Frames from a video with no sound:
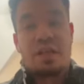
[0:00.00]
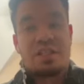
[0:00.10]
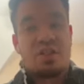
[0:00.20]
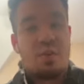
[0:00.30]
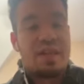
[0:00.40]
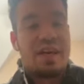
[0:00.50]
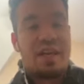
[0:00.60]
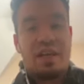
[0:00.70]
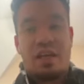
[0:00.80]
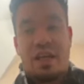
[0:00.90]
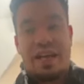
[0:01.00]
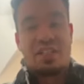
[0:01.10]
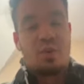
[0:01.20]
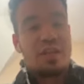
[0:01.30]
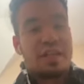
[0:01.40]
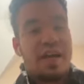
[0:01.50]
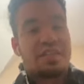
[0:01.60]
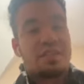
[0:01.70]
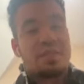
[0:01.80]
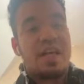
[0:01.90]
And he told me that I guess one of the
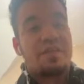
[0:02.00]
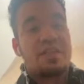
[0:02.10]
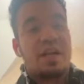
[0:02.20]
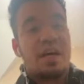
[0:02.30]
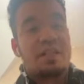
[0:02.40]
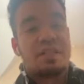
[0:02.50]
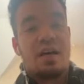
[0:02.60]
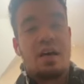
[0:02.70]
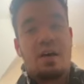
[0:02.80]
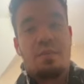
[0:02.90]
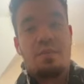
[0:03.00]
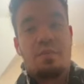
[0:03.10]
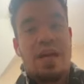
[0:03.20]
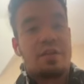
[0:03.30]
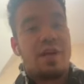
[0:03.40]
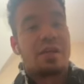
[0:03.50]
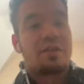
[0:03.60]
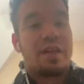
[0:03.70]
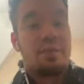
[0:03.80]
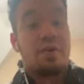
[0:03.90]
guys from Seven Dust um, made a
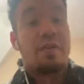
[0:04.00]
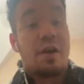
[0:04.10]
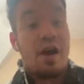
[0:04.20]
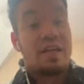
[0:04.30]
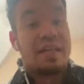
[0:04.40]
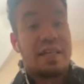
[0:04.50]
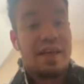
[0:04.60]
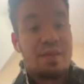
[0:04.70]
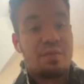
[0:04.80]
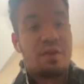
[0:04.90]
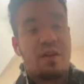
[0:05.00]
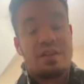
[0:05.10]
record label, and they're on that label.